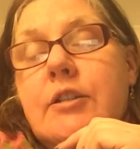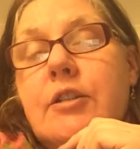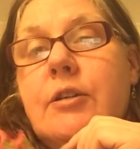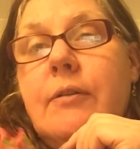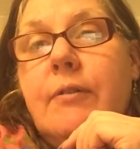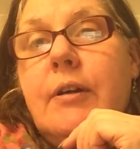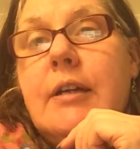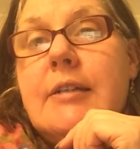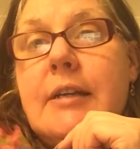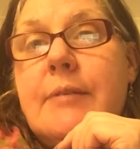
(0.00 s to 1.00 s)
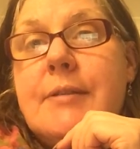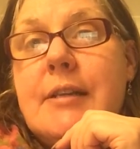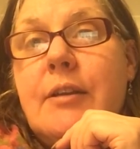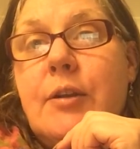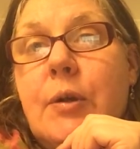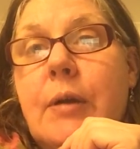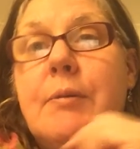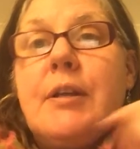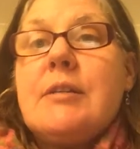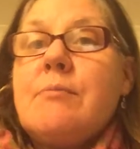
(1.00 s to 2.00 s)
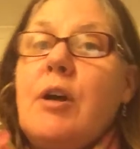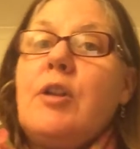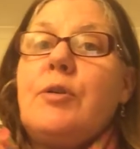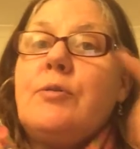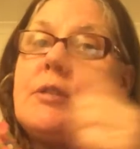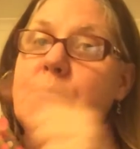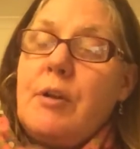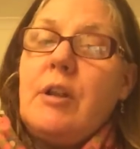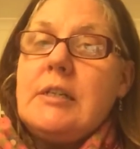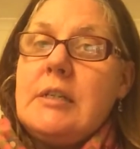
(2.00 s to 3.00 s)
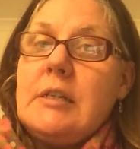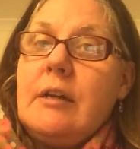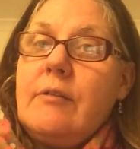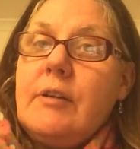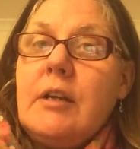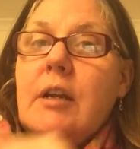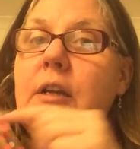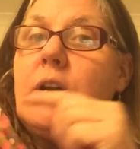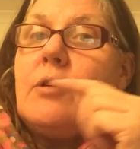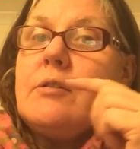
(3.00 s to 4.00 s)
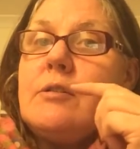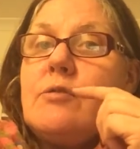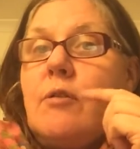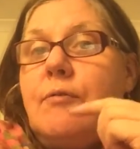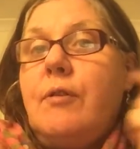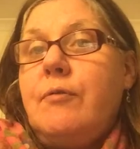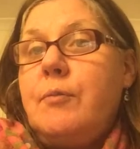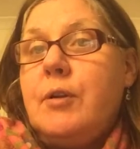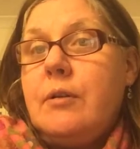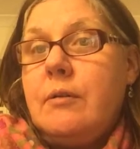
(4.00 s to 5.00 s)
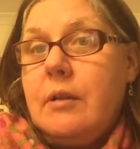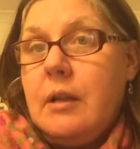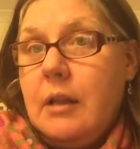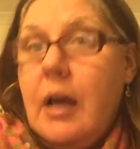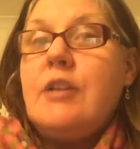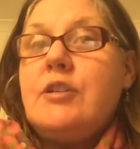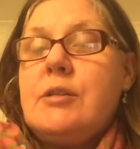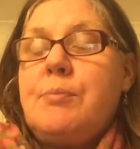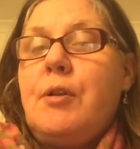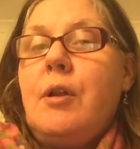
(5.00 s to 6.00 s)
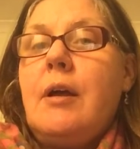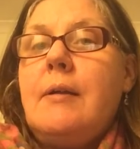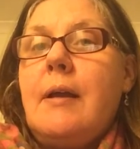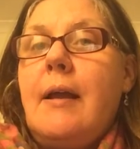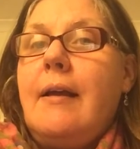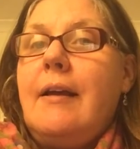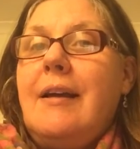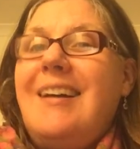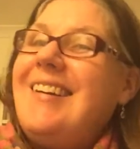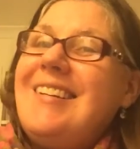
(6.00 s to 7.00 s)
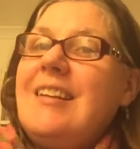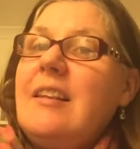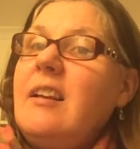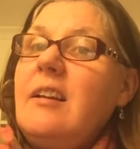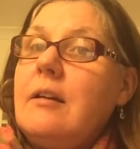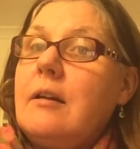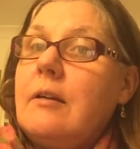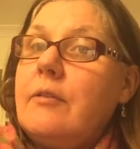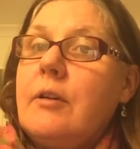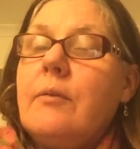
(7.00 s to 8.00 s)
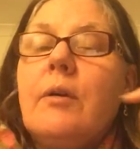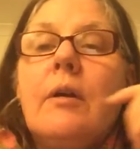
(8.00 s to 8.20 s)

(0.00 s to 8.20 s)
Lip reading: to try and find a DMC thread because my local spotlight didn't have it and I was not far from a larger spotlight. They didn't have it.